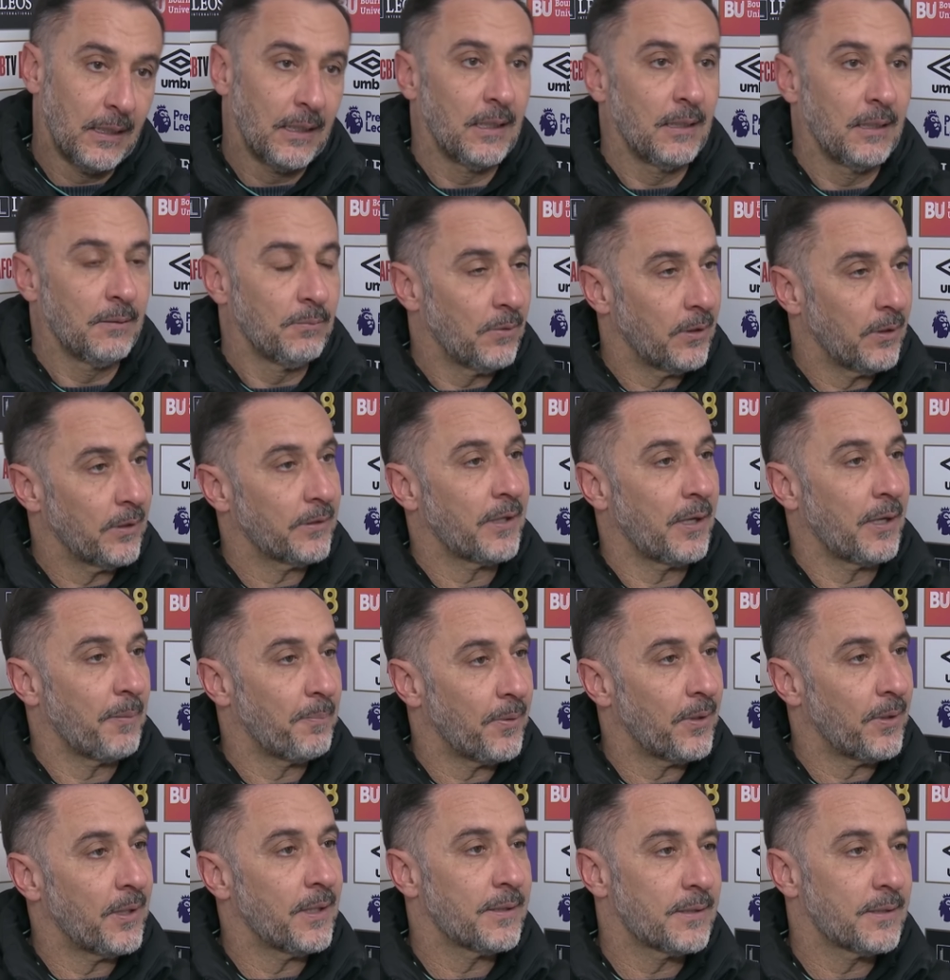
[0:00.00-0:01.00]
more 3
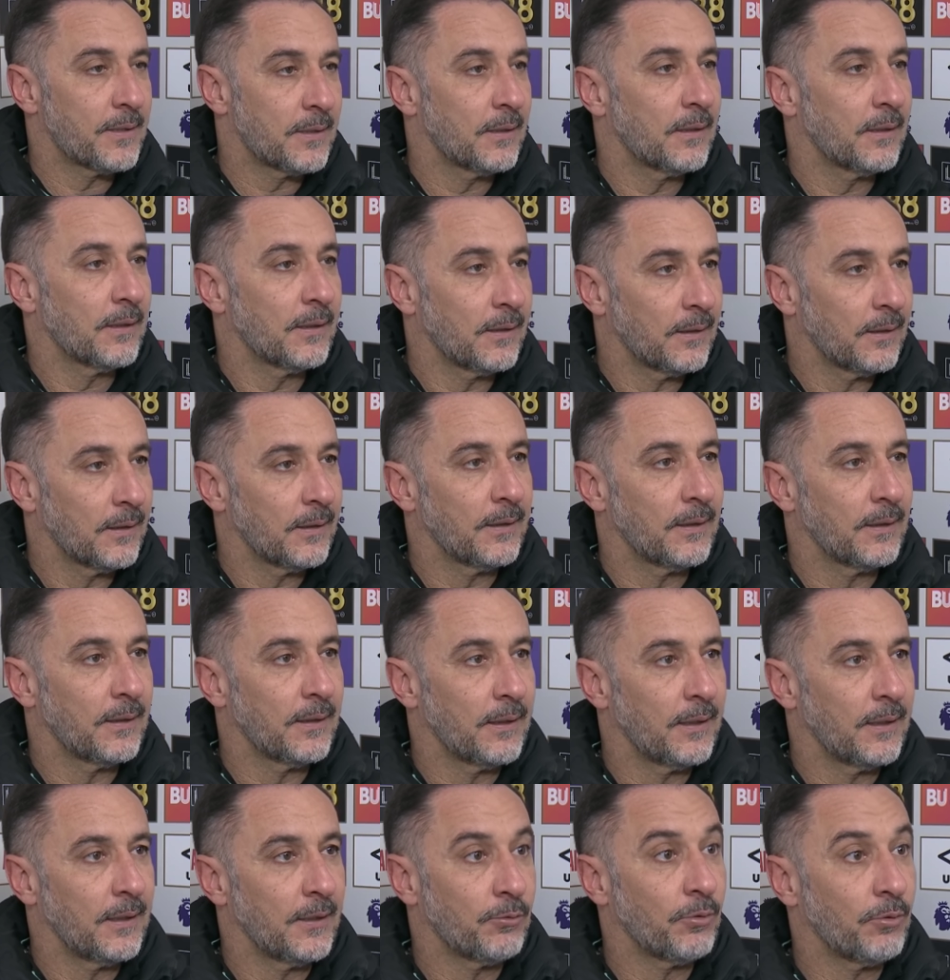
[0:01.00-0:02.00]
points,
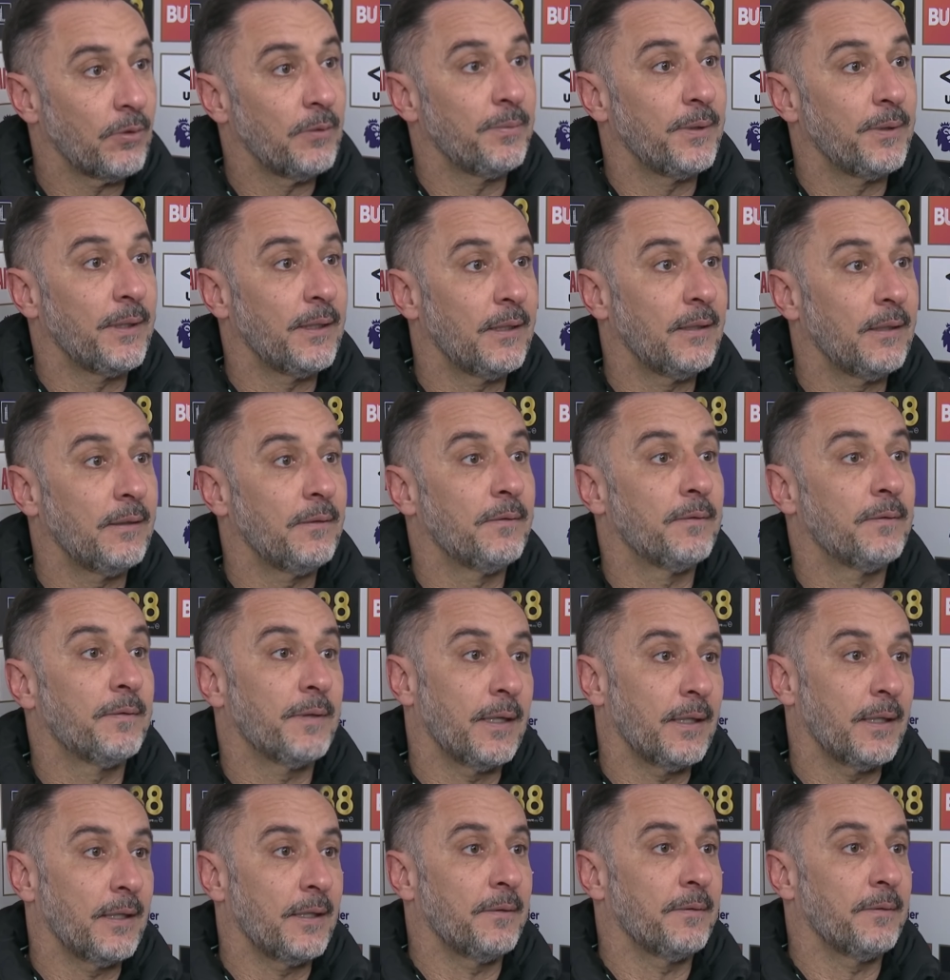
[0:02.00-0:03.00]
it will be
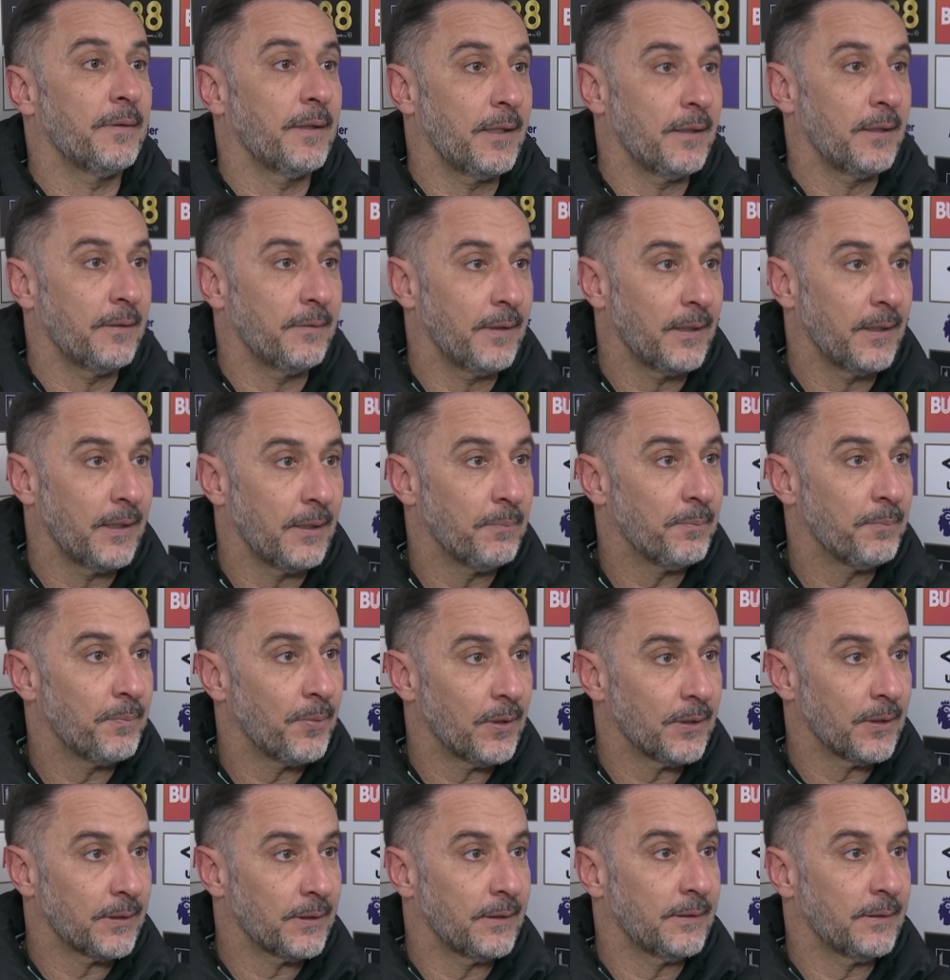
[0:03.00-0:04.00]
very, very, very
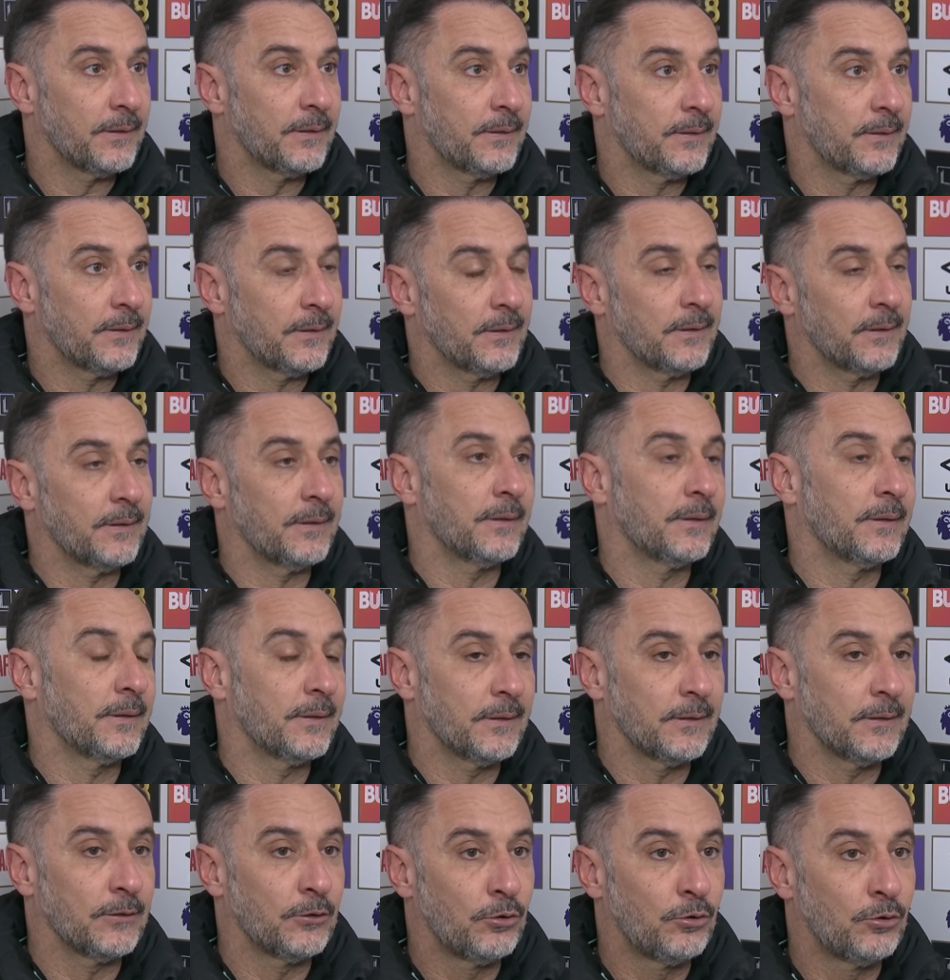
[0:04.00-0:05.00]
important
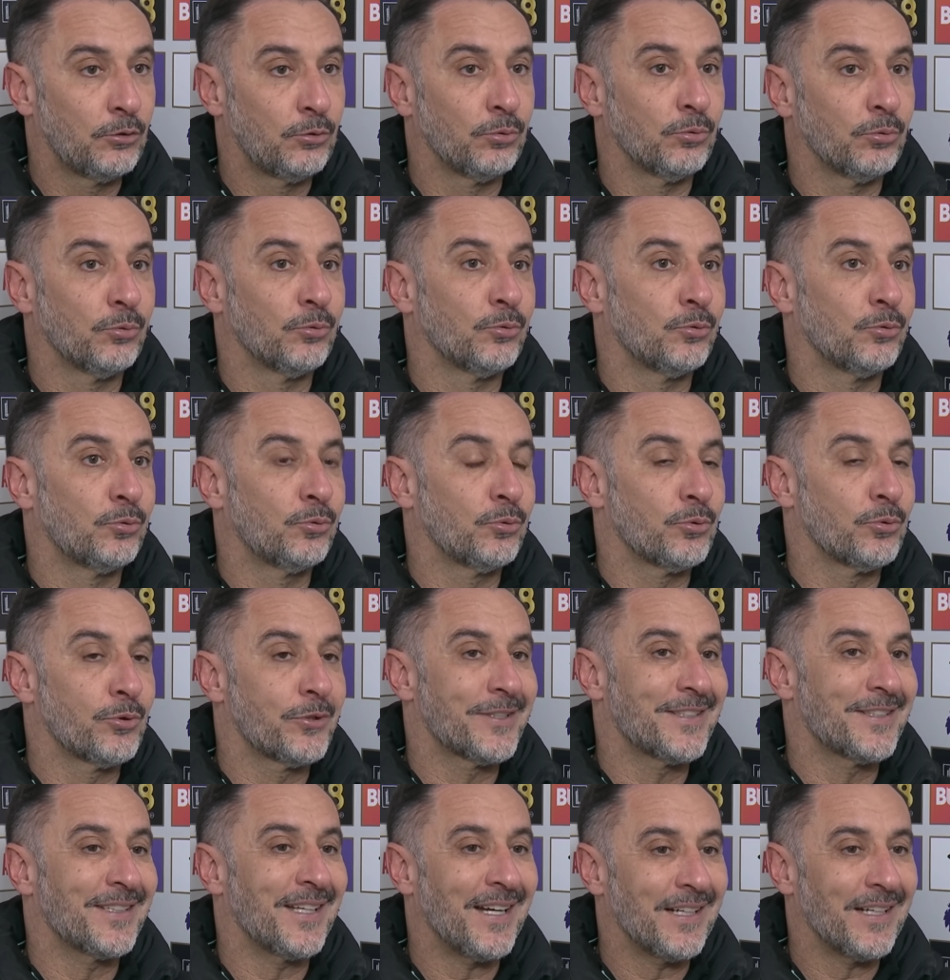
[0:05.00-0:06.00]
to
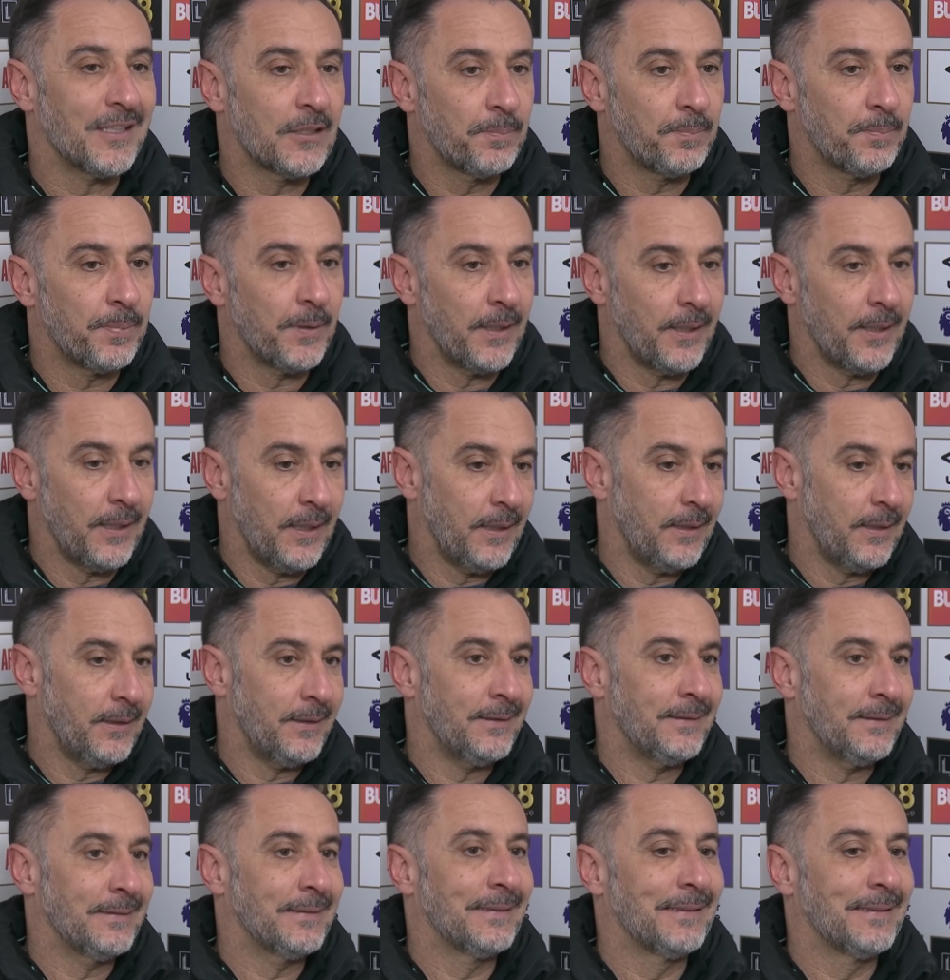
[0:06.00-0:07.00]
start
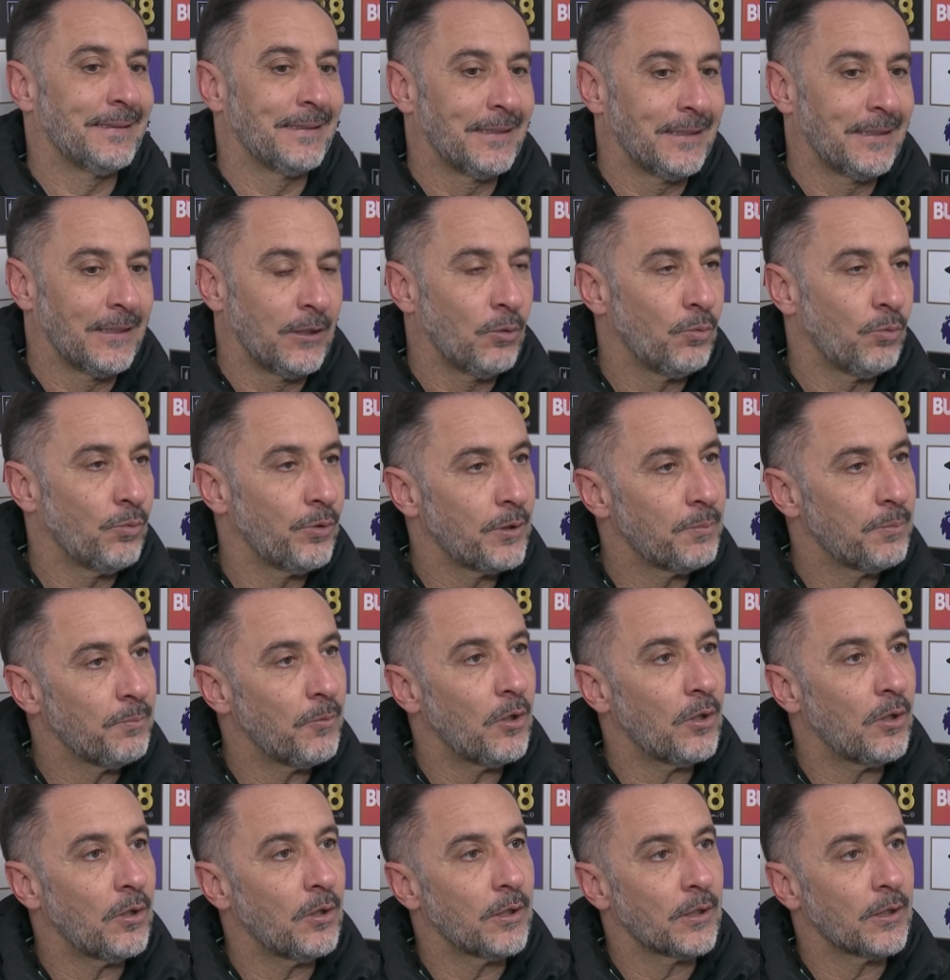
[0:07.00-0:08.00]
playing with
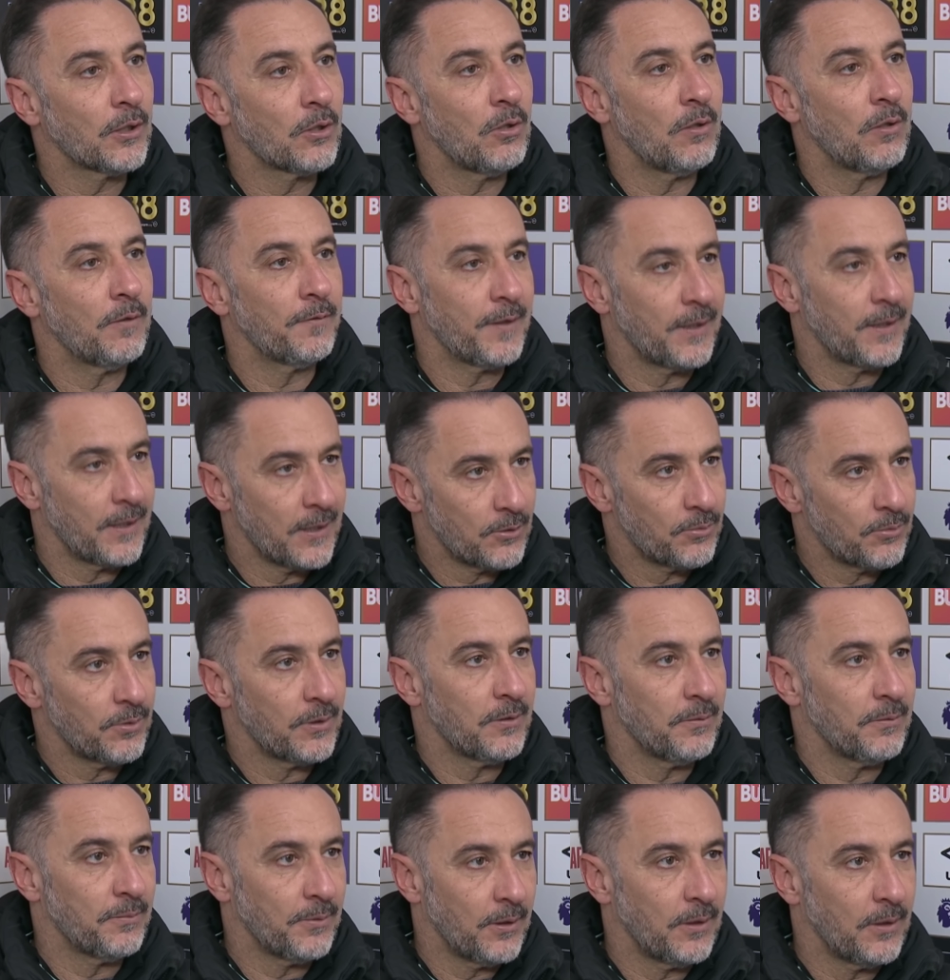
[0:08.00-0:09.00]
more confidence with
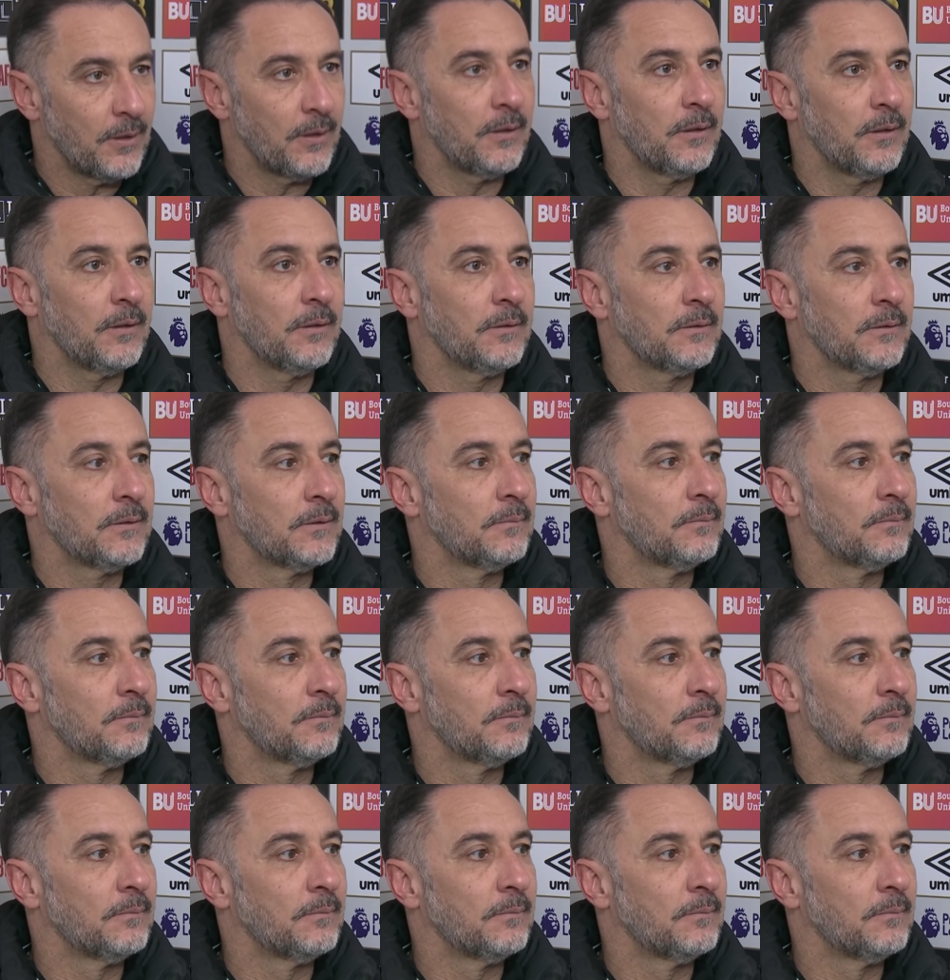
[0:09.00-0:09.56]
the ball,